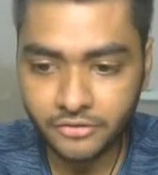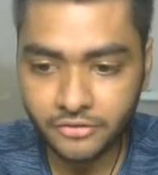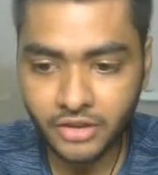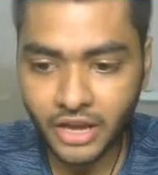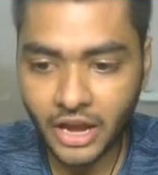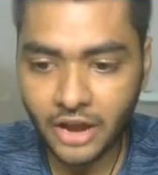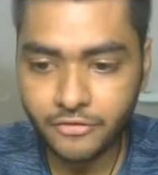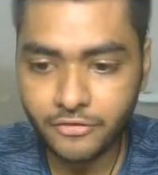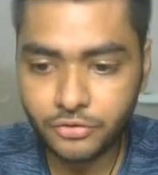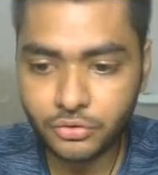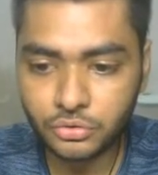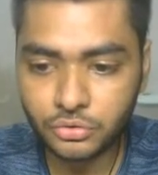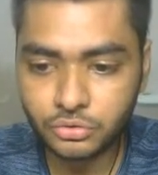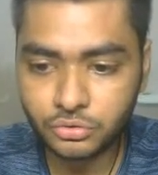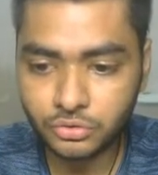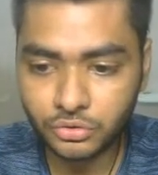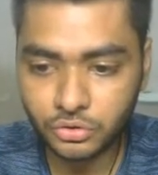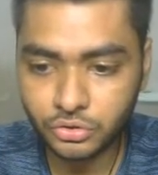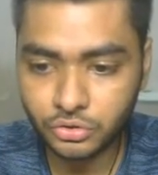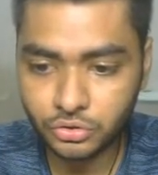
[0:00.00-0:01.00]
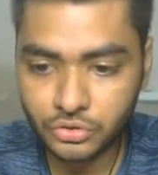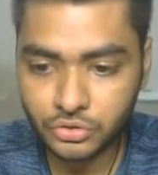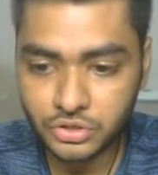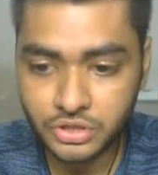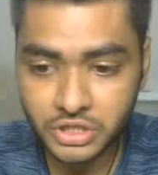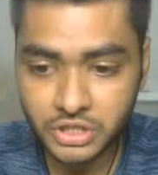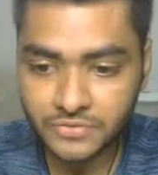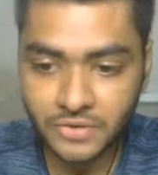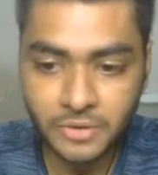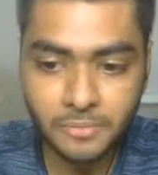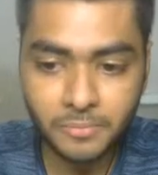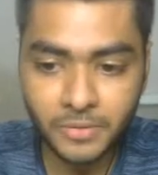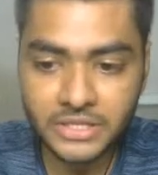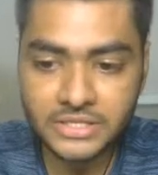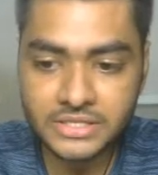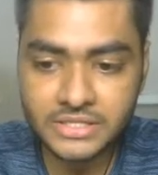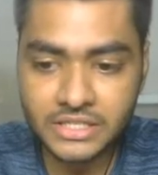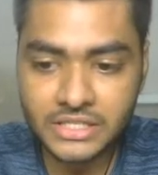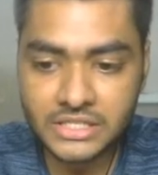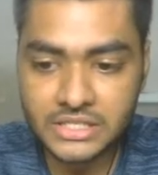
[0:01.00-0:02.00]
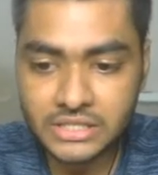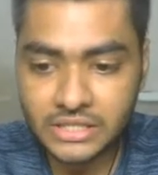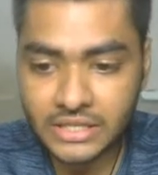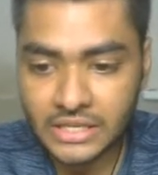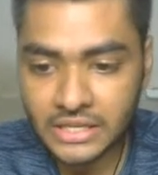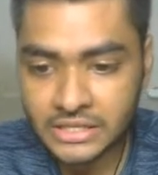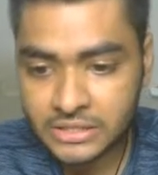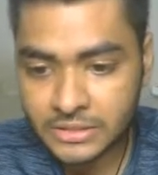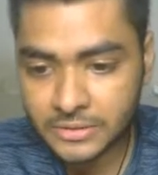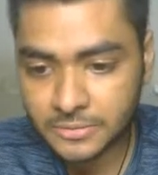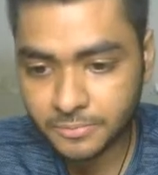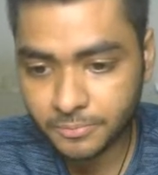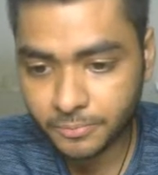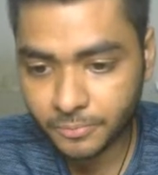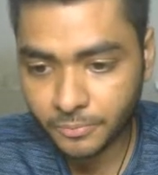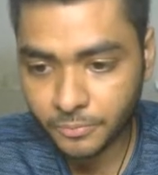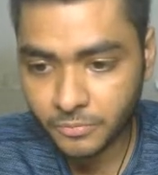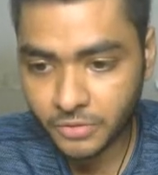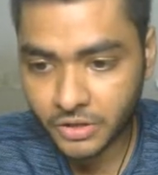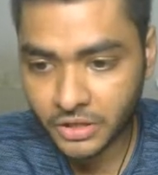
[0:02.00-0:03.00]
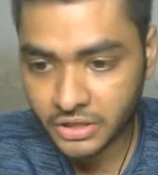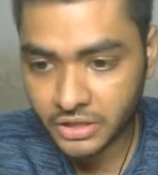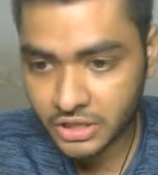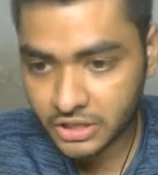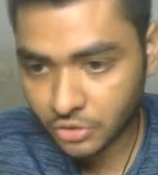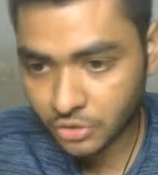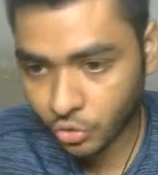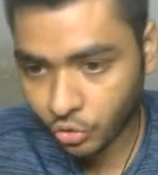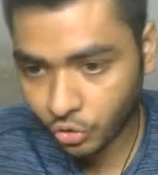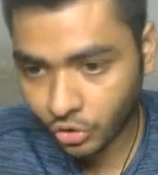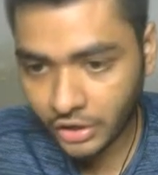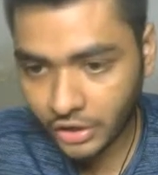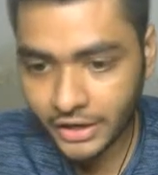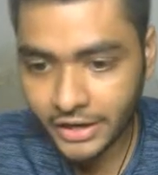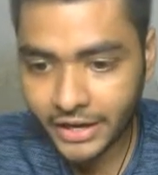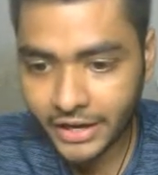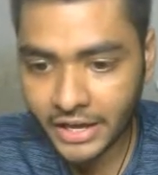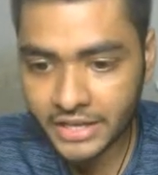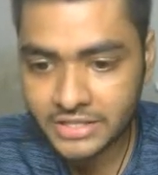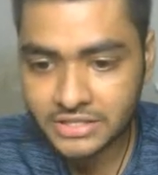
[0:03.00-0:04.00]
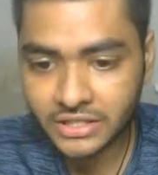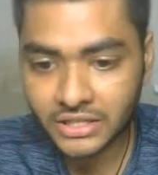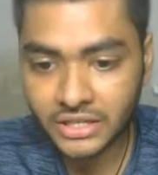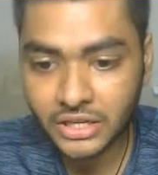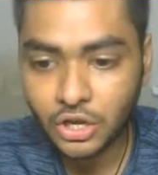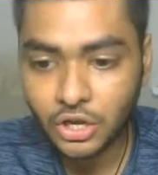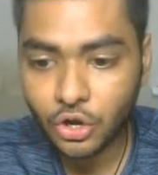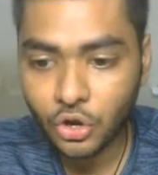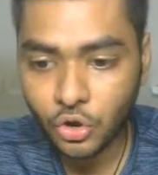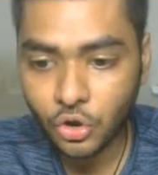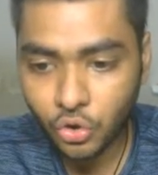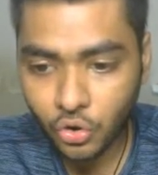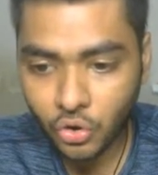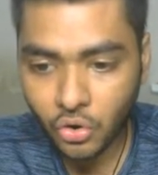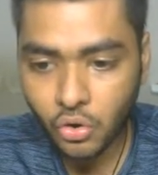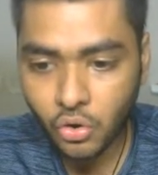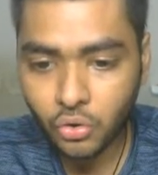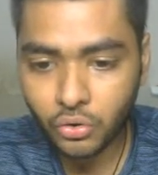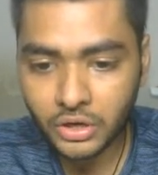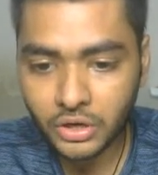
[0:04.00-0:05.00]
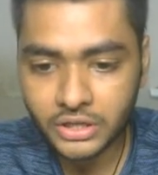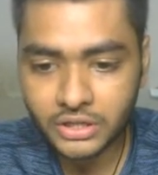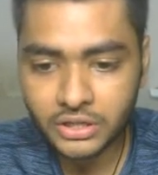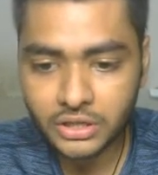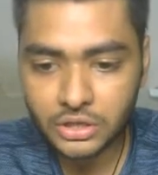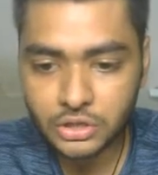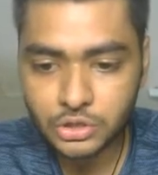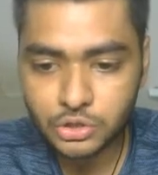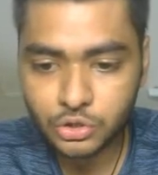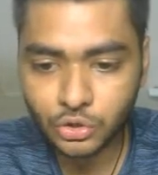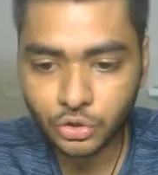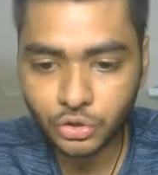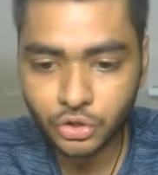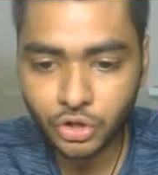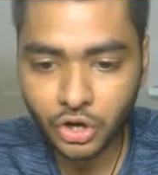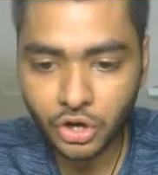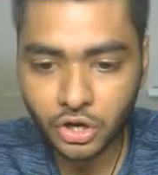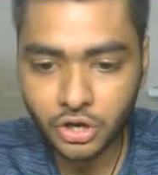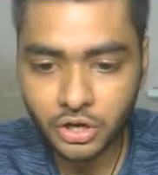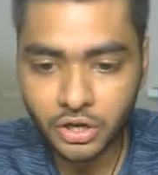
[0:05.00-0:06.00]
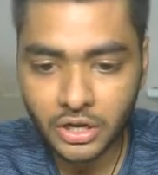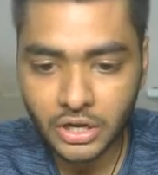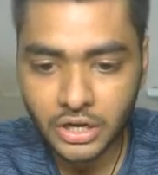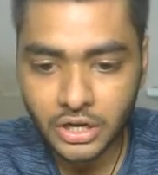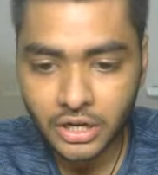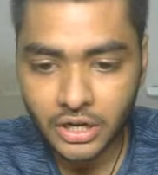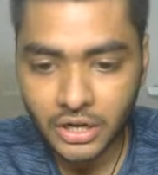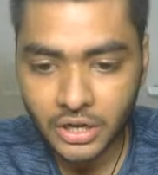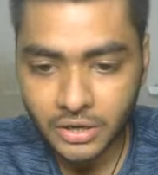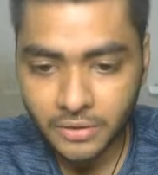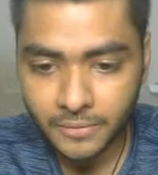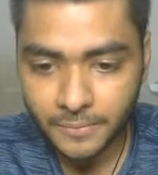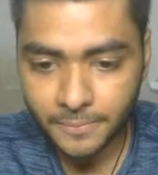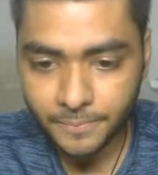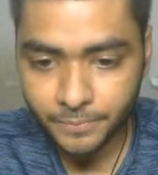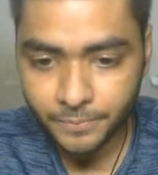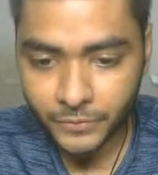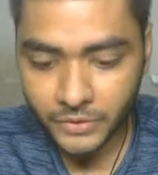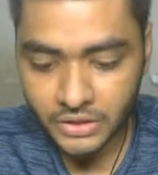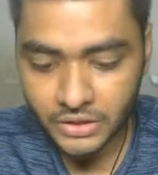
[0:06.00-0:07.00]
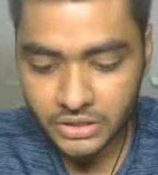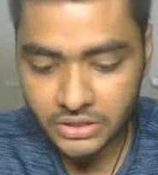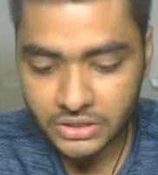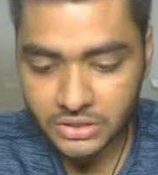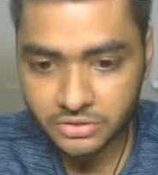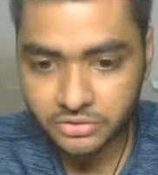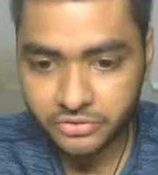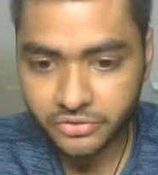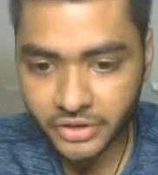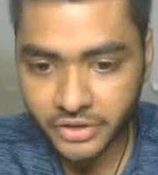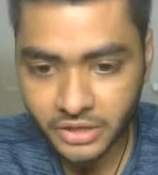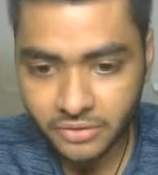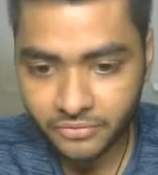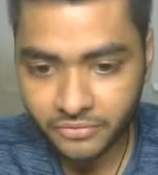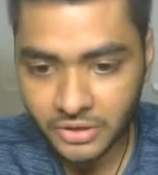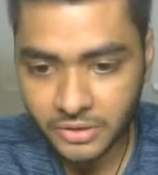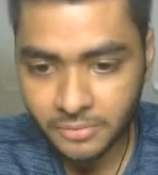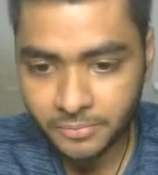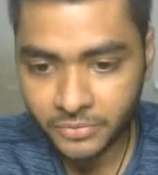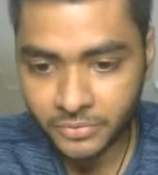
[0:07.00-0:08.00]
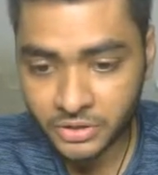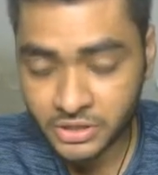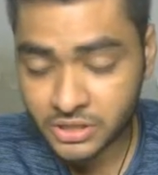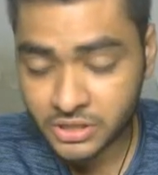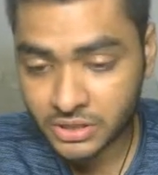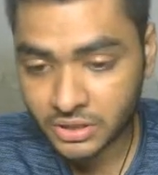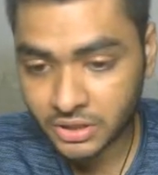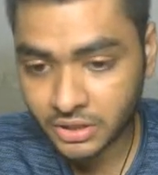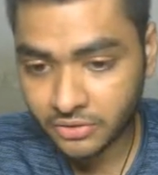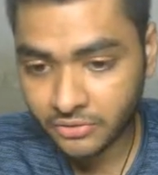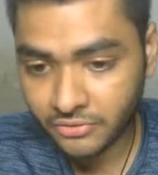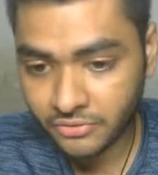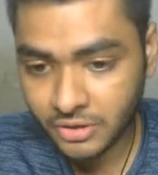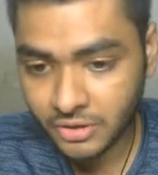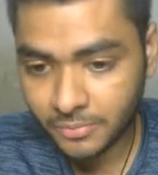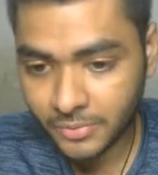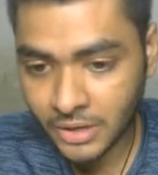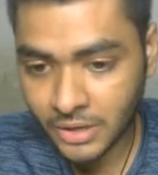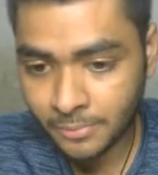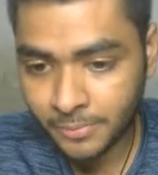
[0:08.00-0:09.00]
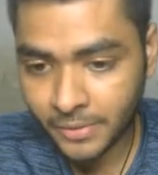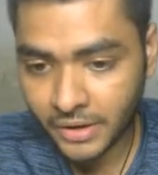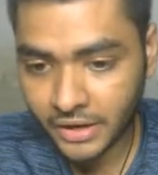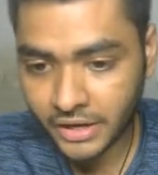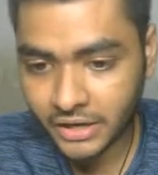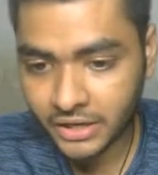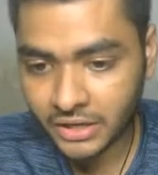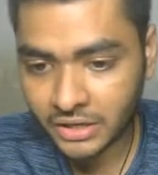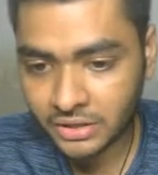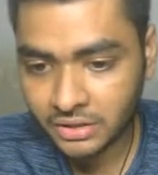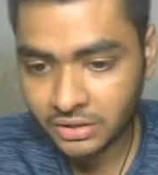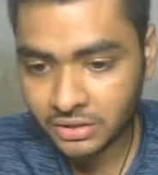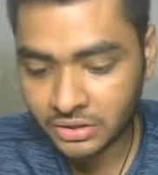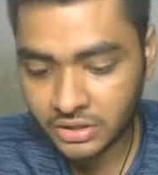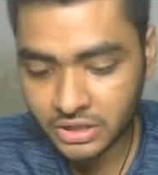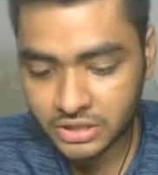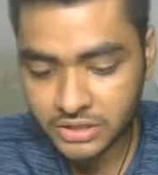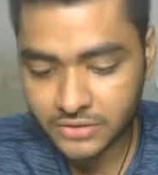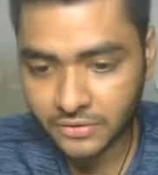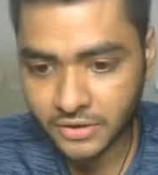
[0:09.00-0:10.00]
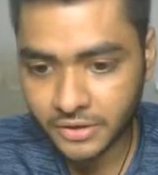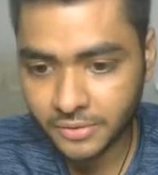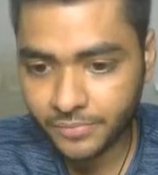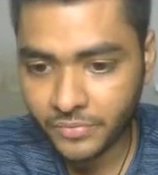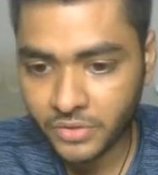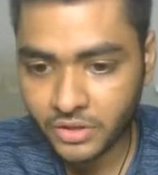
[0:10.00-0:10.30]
We have to use this one, but since it's, this whole data is in colon, so your this string will be, this will be updated in this way.